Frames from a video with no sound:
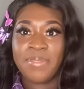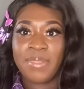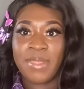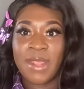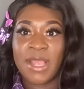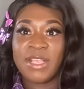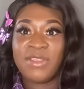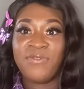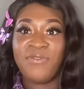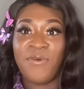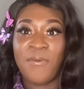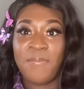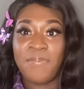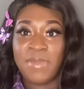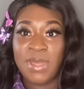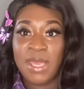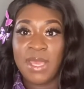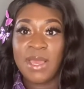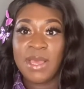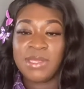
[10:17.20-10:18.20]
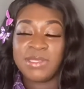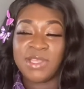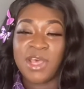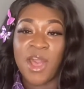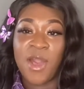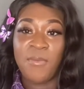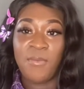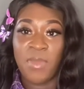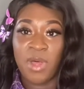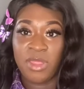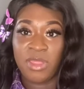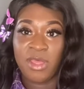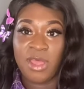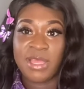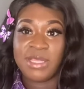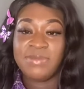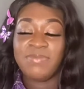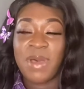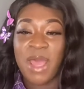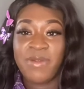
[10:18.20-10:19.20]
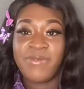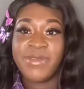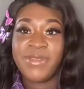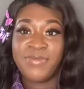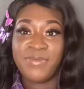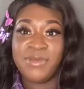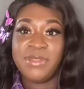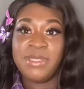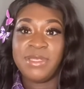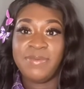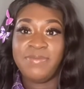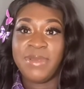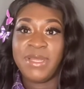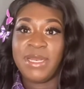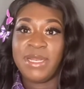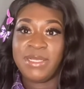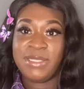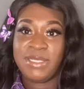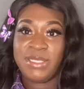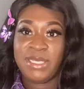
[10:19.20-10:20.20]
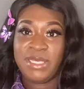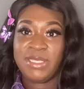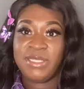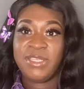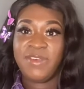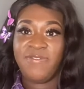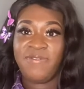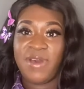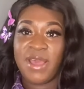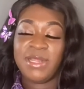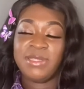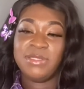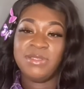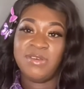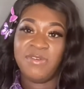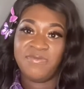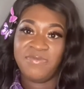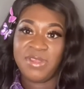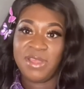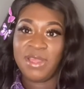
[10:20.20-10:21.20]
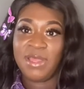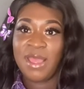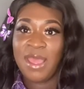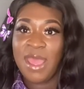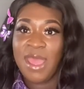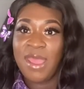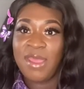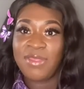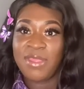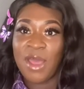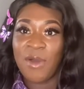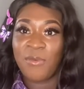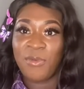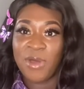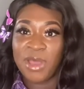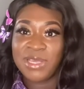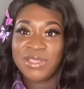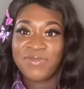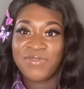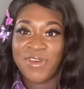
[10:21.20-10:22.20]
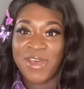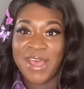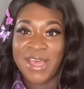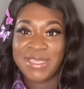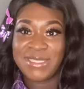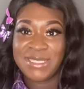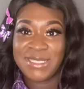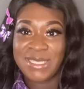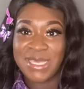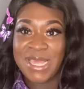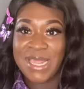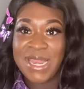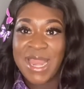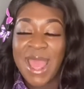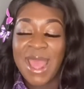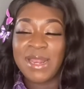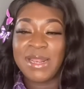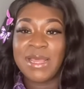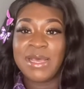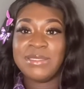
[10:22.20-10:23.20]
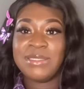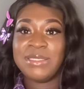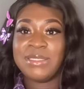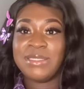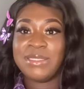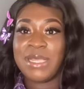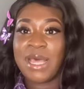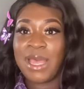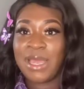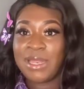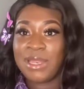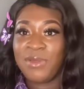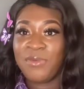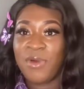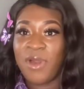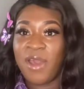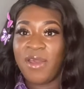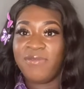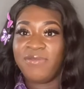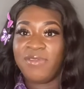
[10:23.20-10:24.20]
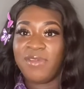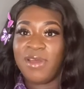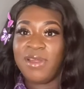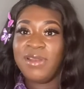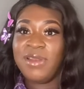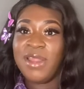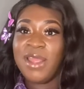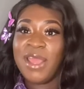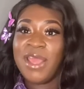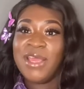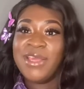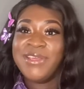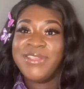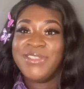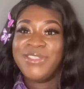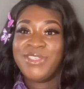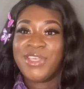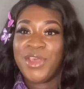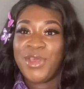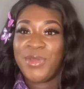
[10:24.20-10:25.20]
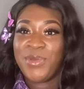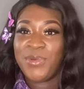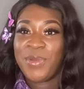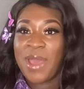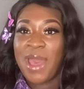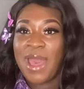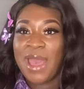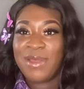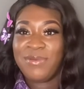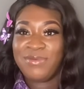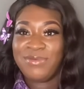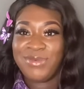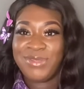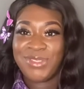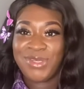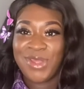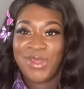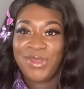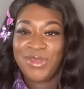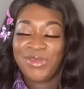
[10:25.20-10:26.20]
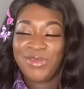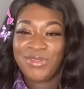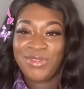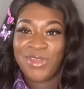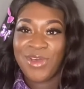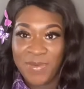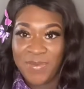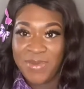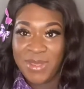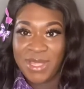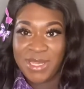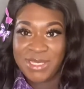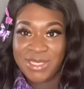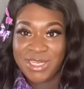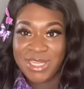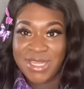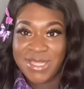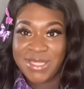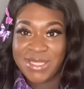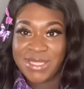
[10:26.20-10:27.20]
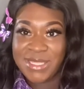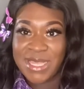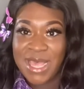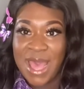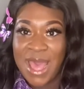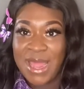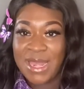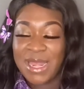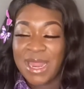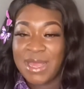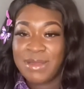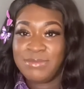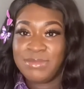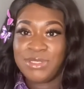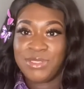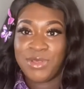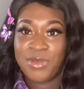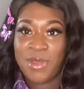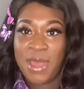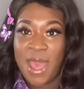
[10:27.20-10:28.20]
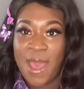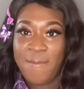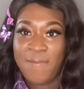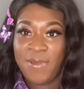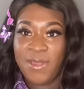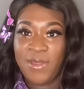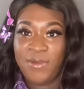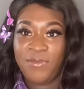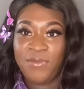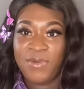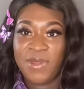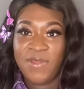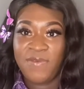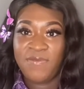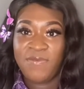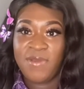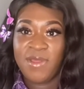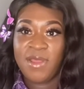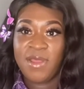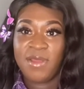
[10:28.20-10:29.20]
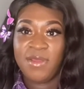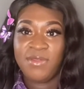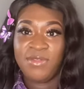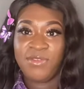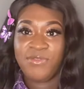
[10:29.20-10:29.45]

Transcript: it's for me as her mother, it's my responsibility to find something that works for her skin. And that's exactly what I've done. So I will show you the pictures and I'm so happy with the